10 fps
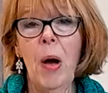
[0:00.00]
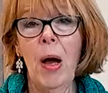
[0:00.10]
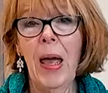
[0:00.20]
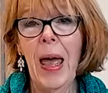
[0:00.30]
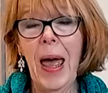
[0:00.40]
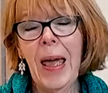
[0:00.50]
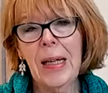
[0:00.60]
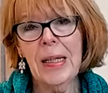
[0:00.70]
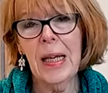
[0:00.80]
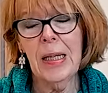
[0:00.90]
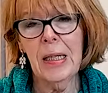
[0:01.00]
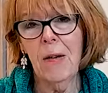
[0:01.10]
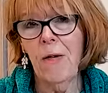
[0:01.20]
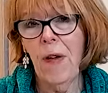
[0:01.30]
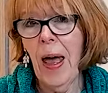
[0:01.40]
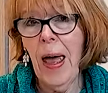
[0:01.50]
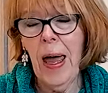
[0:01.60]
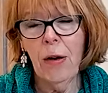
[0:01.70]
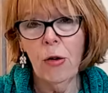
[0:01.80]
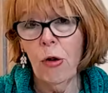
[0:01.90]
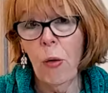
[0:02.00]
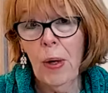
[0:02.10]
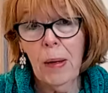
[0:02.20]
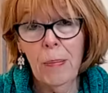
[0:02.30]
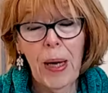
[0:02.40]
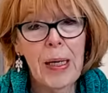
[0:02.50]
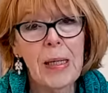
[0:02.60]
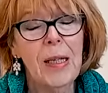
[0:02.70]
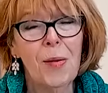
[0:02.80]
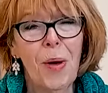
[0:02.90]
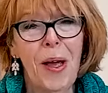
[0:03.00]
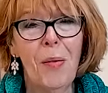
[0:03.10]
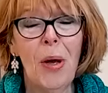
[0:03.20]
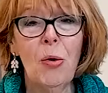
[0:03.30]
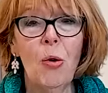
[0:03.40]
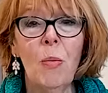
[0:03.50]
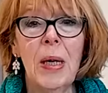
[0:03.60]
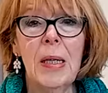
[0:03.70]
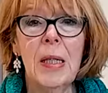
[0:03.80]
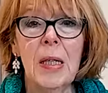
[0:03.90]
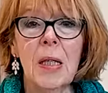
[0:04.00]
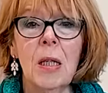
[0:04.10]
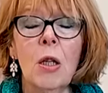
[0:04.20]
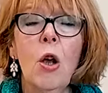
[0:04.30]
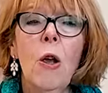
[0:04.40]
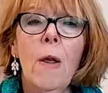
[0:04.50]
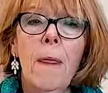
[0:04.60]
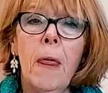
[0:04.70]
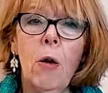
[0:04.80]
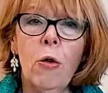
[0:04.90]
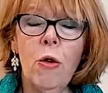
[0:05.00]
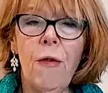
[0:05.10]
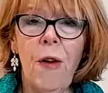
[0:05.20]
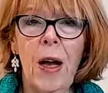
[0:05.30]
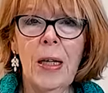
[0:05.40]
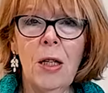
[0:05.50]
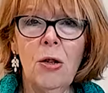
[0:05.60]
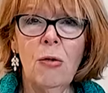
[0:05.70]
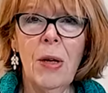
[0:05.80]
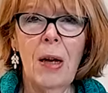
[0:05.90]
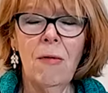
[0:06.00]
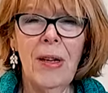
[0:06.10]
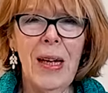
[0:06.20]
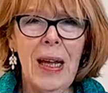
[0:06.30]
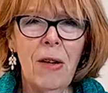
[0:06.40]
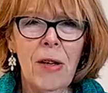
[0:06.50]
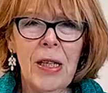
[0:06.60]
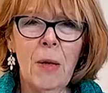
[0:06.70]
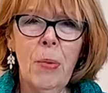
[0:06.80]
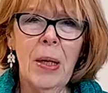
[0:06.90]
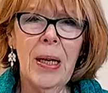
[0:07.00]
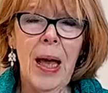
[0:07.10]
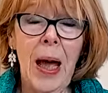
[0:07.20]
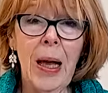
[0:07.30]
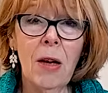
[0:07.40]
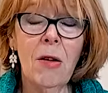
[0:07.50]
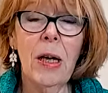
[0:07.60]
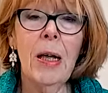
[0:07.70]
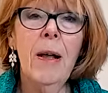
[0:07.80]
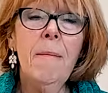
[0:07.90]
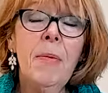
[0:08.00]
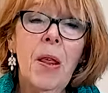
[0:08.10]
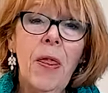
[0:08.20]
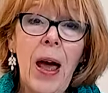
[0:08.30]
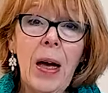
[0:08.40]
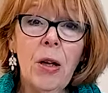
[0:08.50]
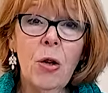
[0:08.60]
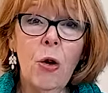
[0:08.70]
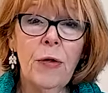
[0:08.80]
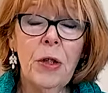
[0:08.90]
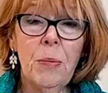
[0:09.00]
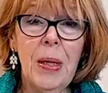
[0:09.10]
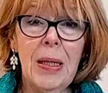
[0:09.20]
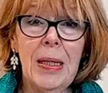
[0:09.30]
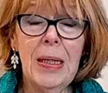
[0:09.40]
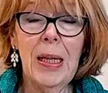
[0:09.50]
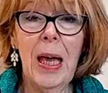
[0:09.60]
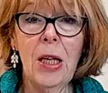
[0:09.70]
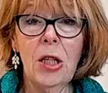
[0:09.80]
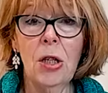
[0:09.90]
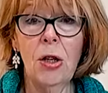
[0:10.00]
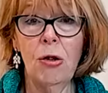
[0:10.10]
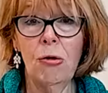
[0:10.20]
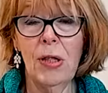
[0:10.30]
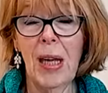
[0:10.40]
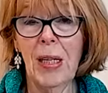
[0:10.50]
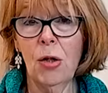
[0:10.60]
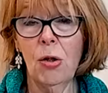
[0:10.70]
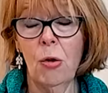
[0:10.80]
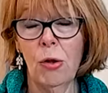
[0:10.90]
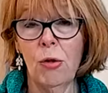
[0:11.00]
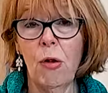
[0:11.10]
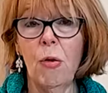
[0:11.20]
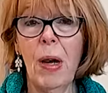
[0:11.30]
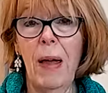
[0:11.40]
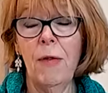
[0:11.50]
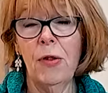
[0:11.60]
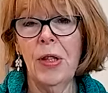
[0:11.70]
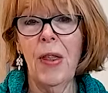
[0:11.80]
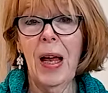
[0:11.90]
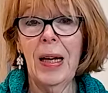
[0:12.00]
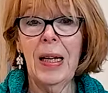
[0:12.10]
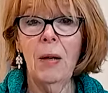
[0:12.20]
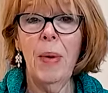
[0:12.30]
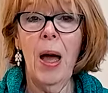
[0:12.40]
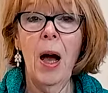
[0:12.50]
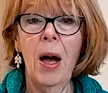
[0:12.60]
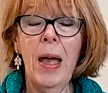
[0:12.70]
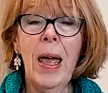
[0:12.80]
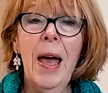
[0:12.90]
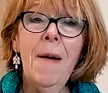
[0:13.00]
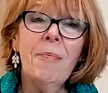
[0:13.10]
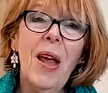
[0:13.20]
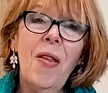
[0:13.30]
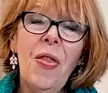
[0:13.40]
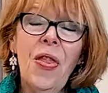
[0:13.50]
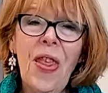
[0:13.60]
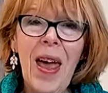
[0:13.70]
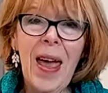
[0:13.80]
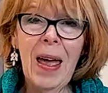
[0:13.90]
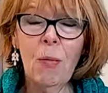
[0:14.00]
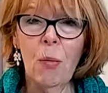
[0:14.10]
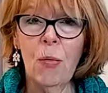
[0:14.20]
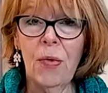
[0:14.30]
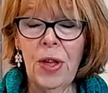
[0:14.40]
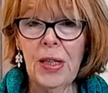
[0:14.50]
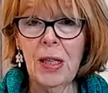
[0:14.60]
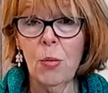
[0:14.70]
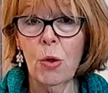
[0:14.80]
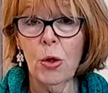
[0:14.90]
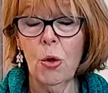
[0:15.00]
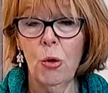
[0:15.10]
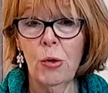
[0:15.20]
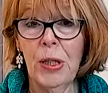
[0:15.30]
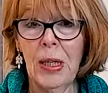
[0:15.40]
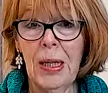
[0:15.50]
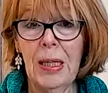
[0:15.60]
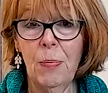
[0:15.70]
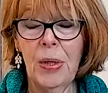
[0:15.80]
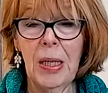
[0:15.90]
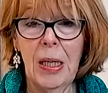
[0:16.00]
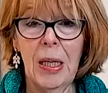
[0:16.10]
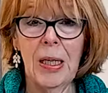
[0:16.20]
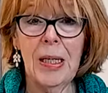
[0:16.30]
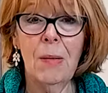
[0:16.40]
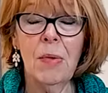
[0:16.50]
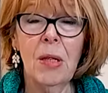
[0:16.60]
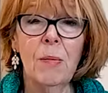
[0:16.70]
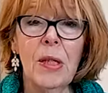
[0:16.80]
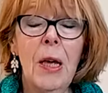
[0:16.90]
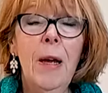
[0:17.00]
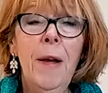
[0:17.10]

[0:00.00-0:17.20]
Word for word: by excessive hair growing in places where, where normally it doesn't, or you find that you get really irritable and angry, that can often be an indication that your testosterone levels are that little bit high and there this is what's causing these particular symptoms